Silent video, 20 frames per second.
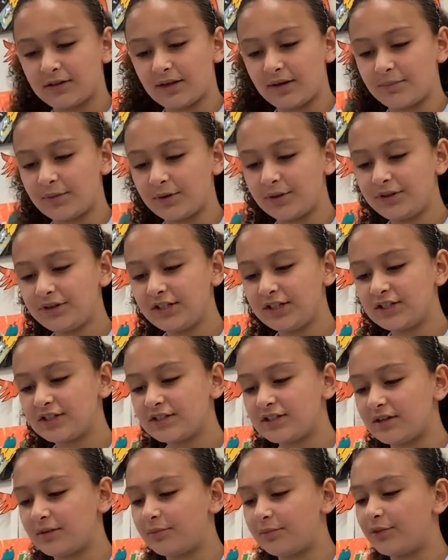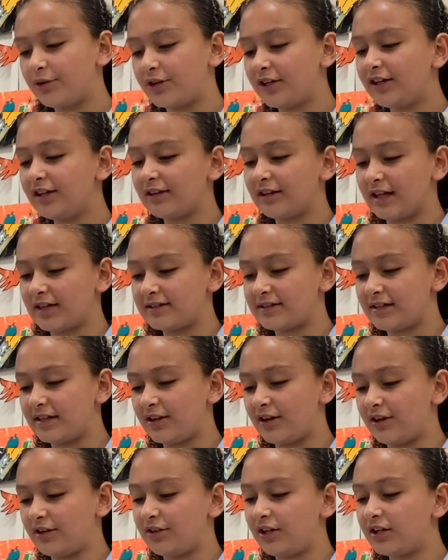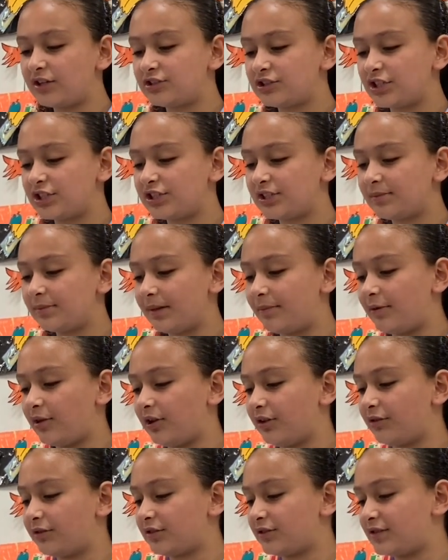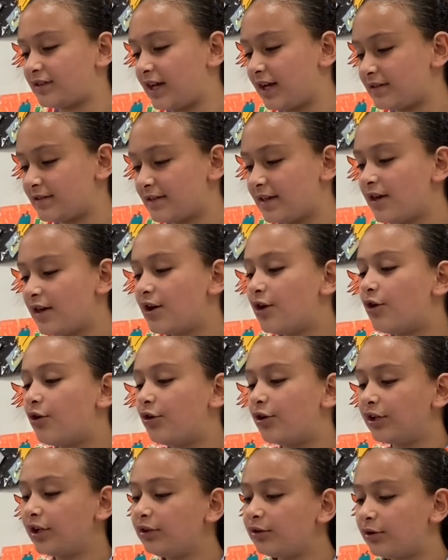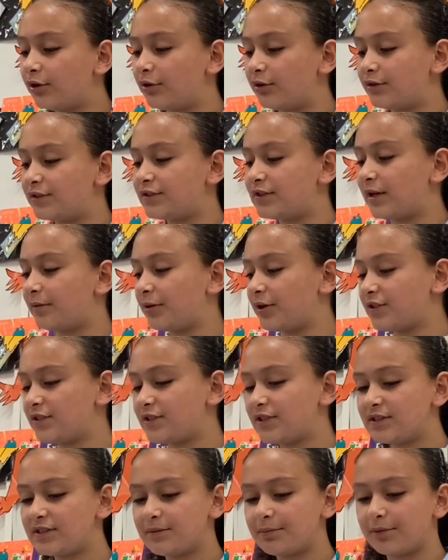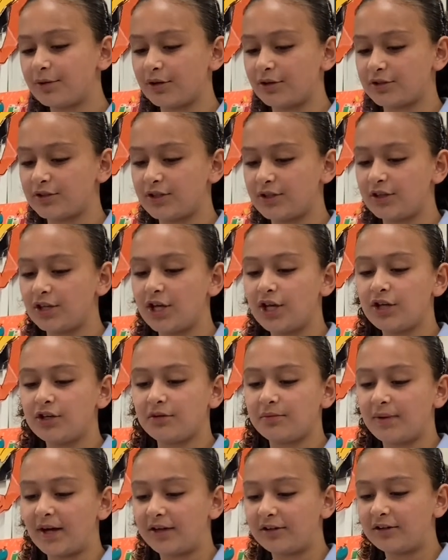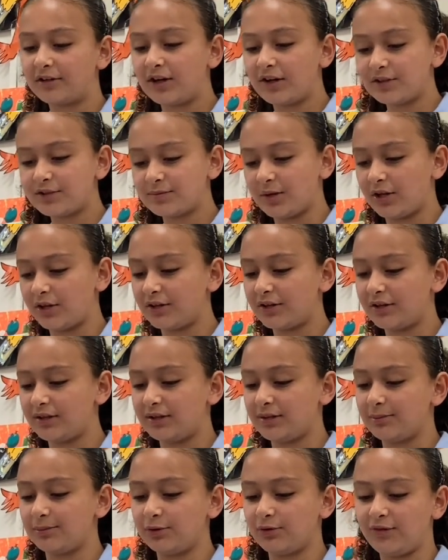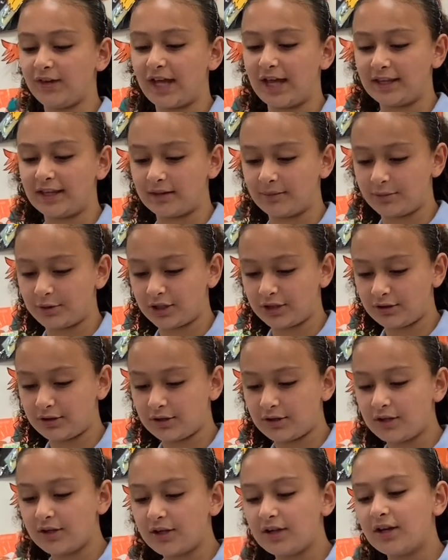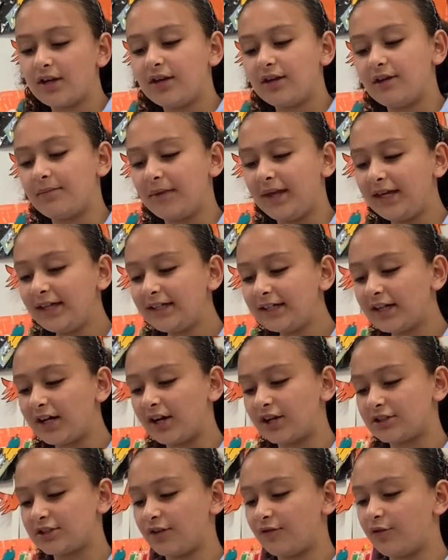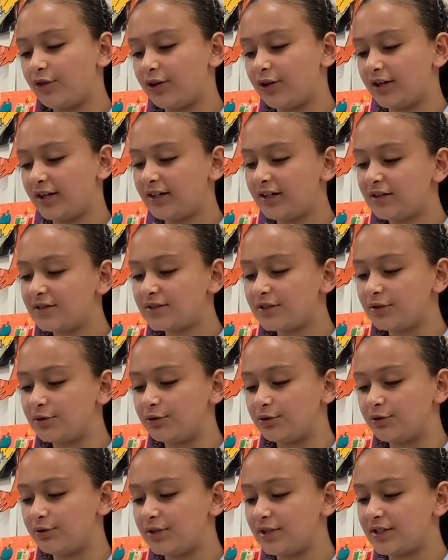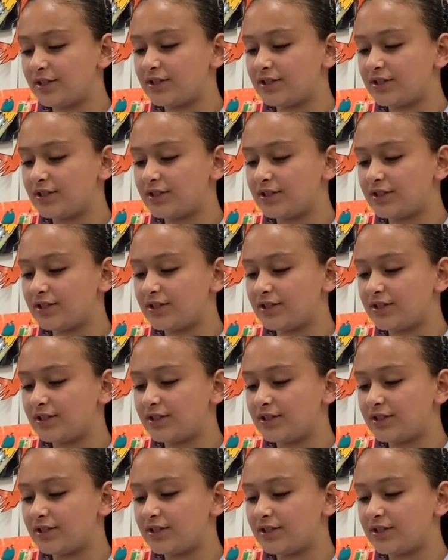both teach us an important lesson on not judging people on their size. Horton quotes, "A person's a person, no matter how small," in the movie and the book. The main character of Horton Hears a Who